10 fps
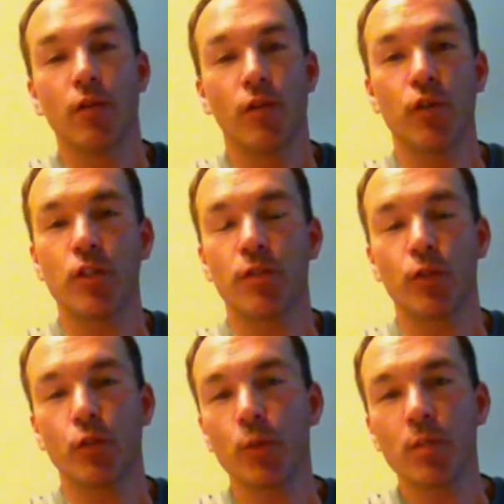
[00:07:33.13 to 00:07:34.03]
First, if your
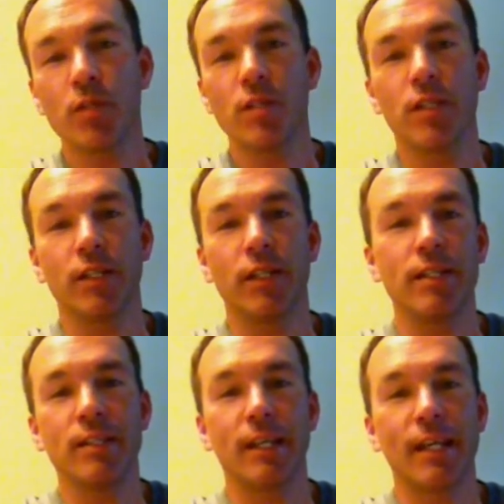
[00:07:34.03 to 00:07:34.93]
group isn't
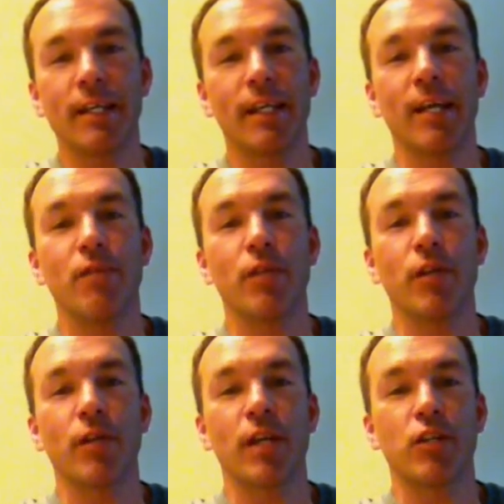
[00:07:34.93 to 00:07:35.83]
into any kind of
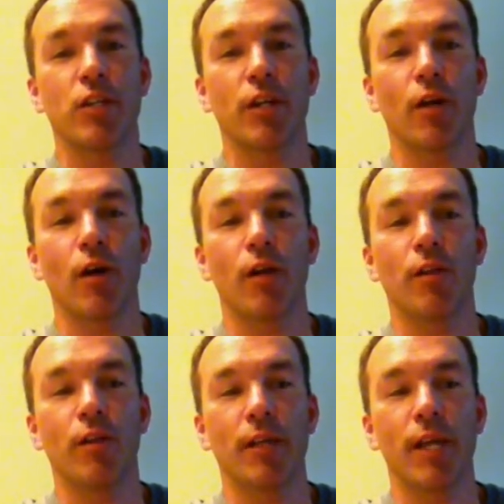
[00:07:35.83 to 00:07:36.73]
narration at all,
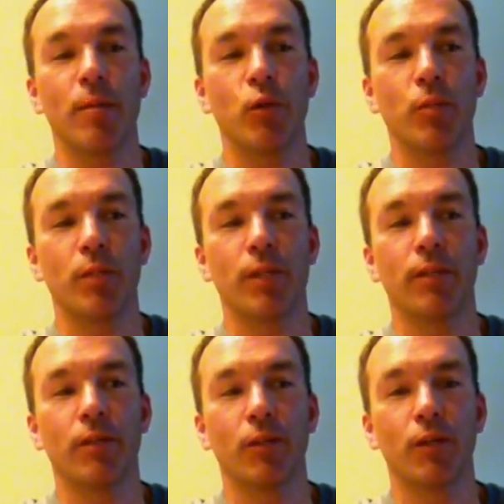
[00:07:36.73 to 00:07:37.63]
the game could be a
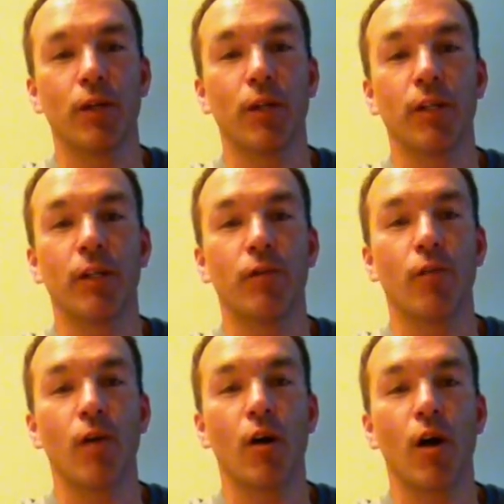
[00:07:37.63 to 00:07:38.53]
little dull. If
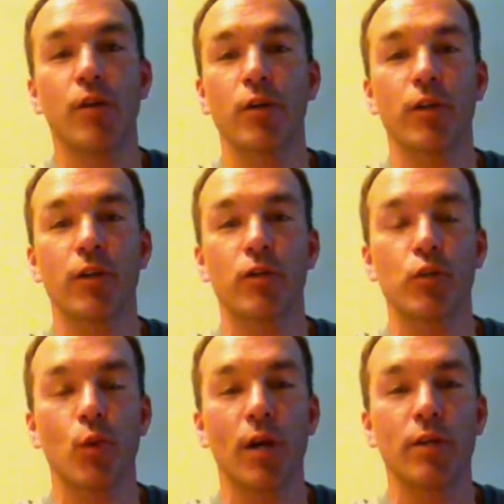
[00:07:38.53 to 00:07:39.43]
all your characters
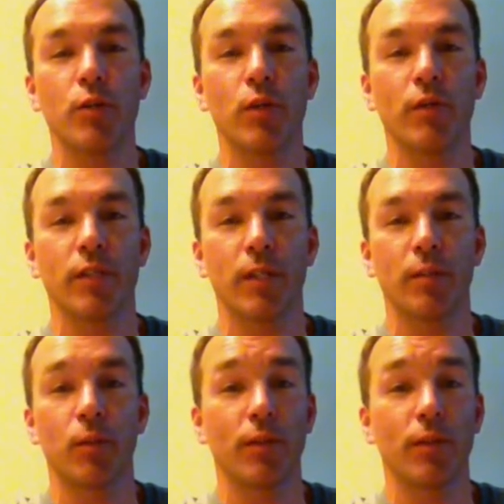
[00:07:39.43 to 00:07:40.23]
want to do every time